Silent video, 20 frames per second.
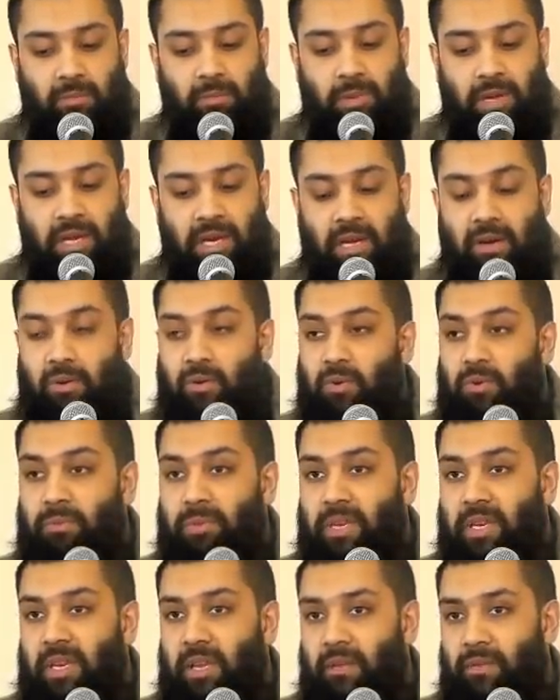
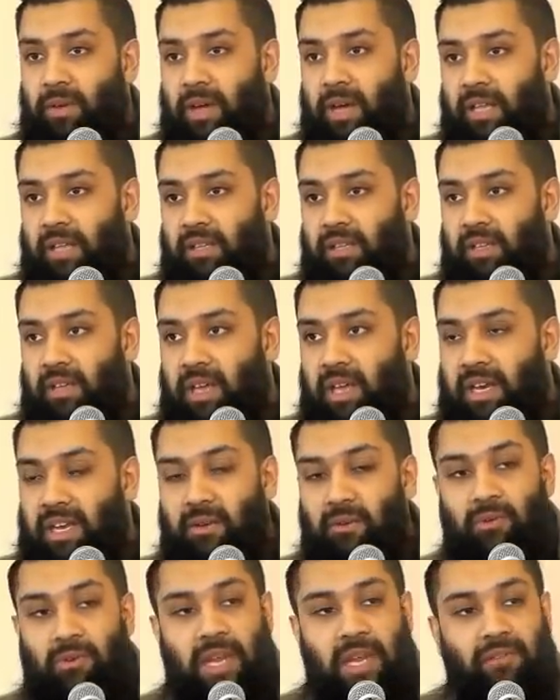And
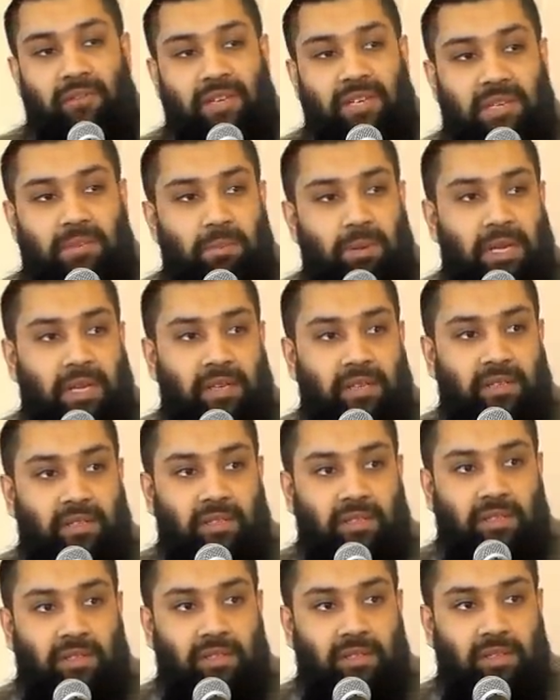He will never deplete.